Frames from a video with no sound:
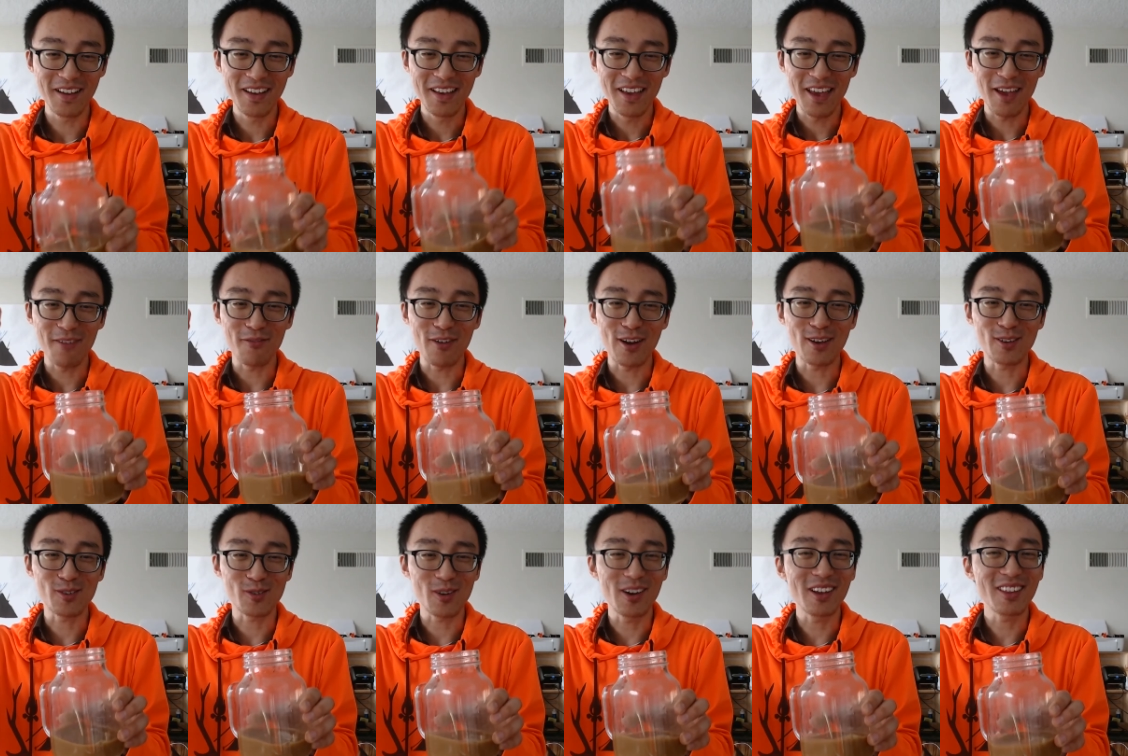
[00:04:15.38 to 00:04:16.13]
If I
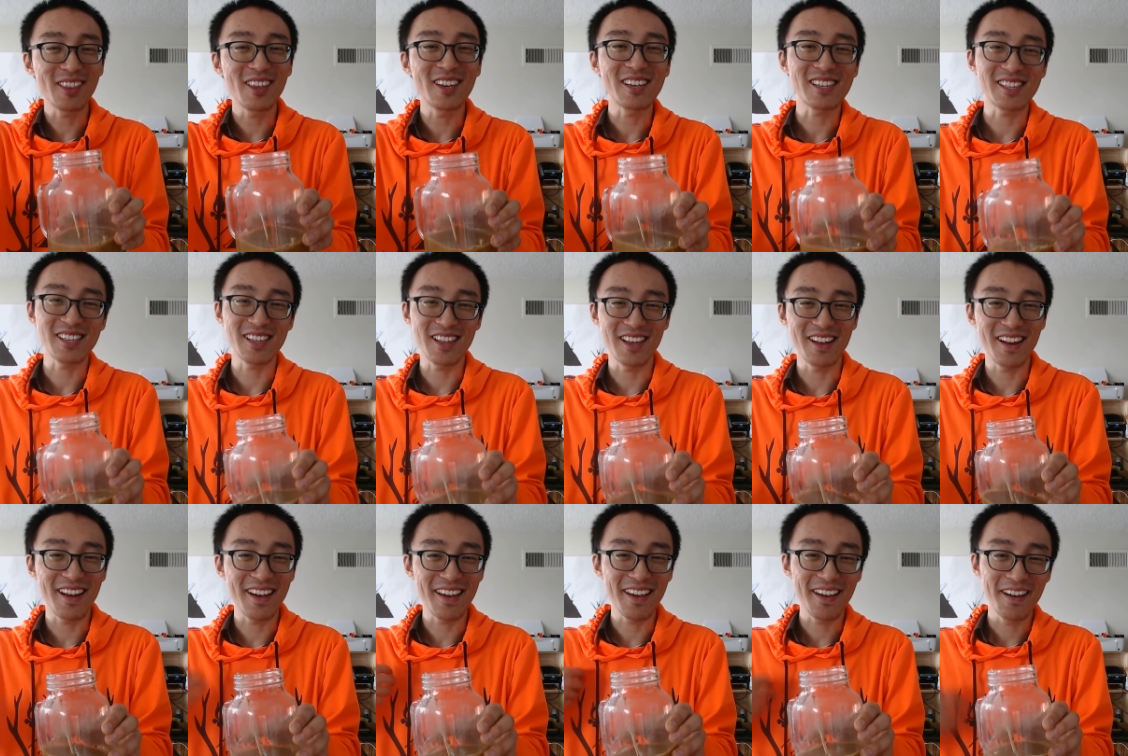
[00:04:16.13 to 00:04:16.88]
drink this and
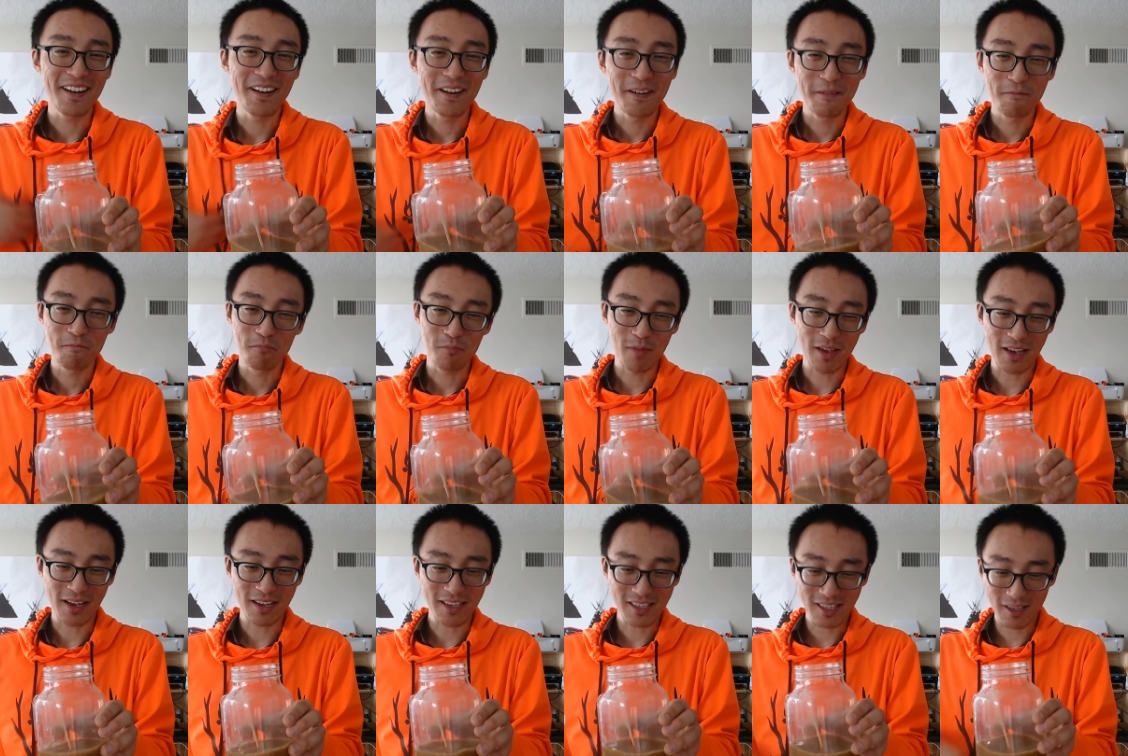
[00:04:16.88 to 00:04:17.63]
then
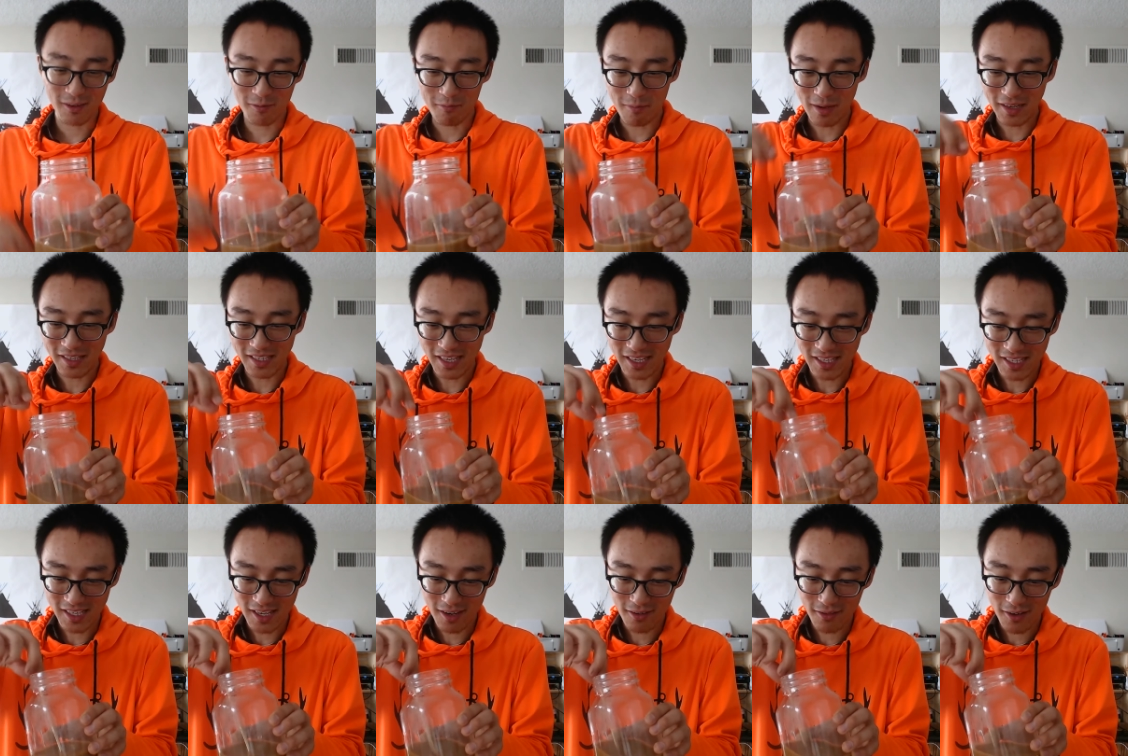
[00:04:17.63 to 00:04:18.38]
because of my
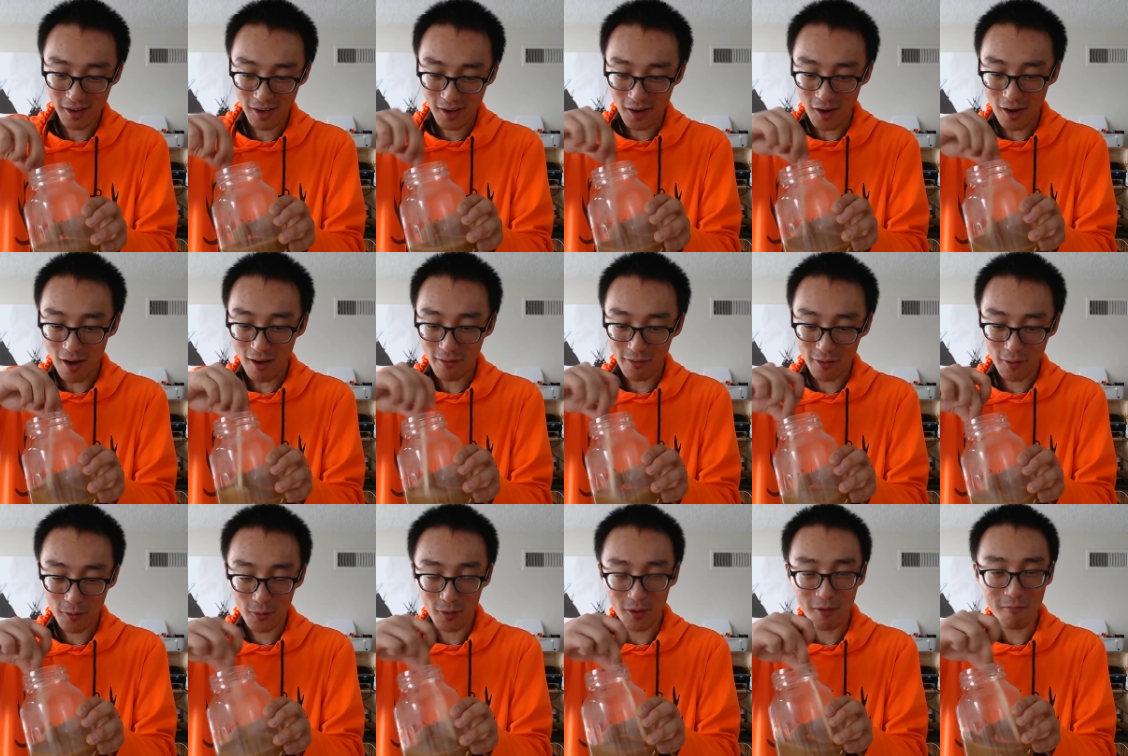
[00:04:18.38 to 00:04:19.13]
sensitivity to coffee,
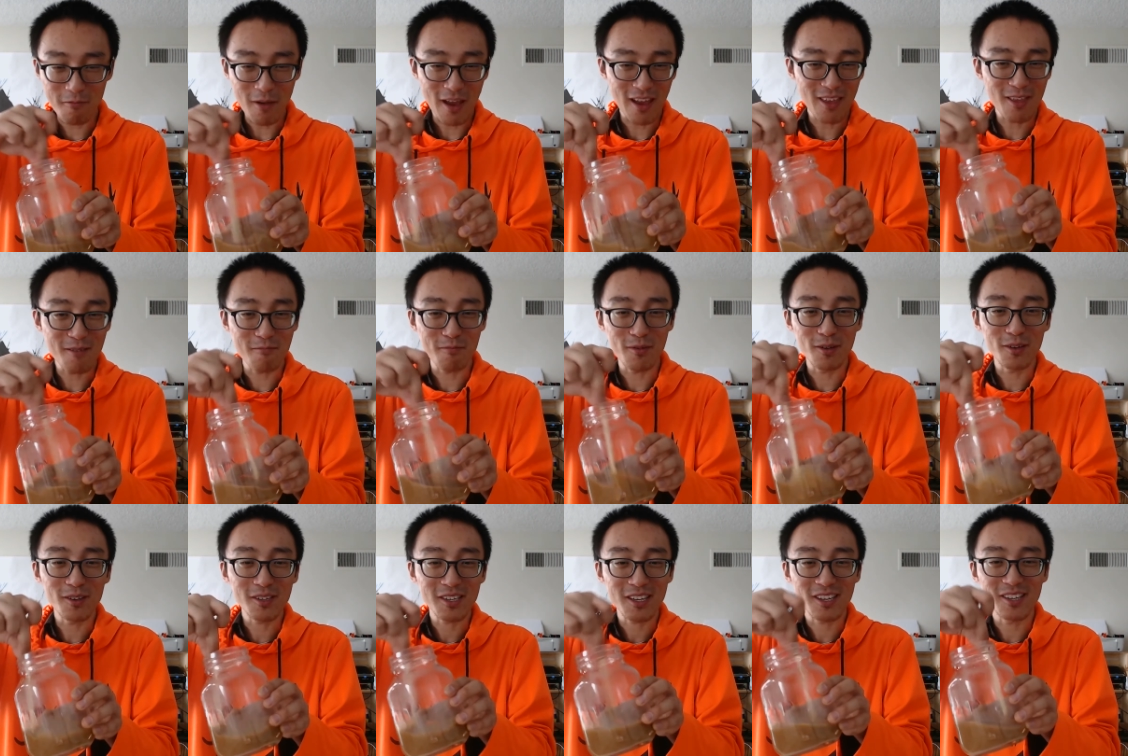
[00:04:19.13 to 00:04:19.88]
will you pay the
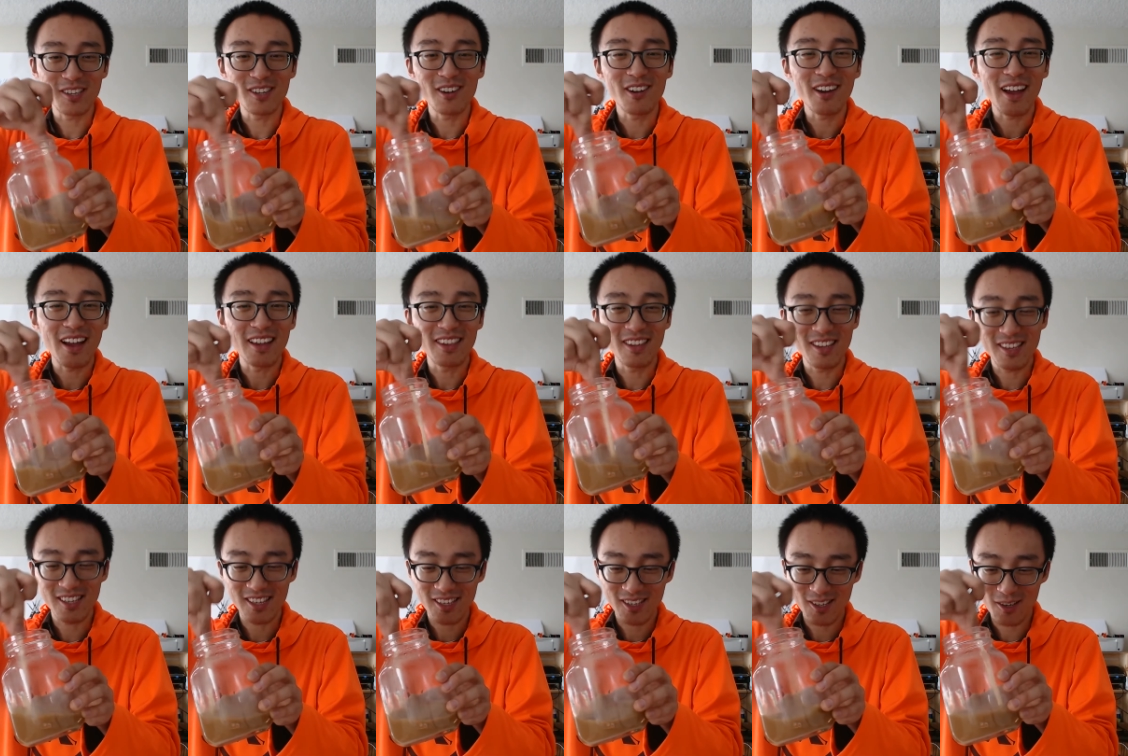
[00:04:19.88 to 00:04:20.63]
bills considering I did
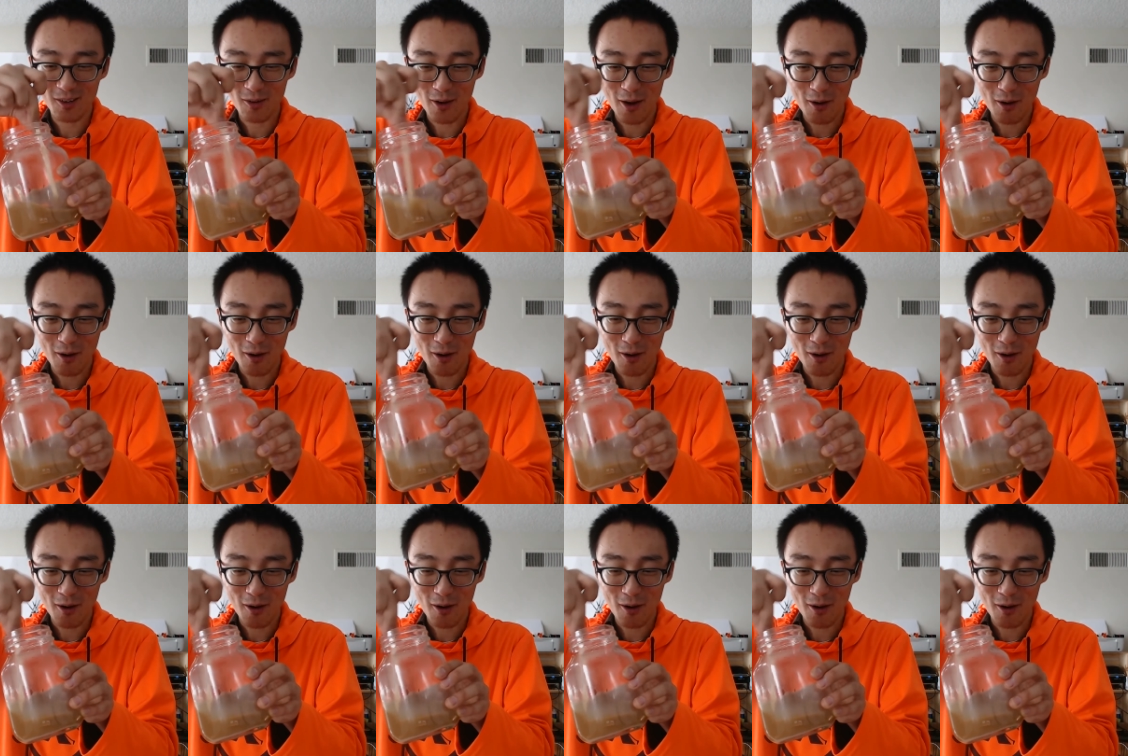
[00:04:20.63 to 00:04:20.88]
such a great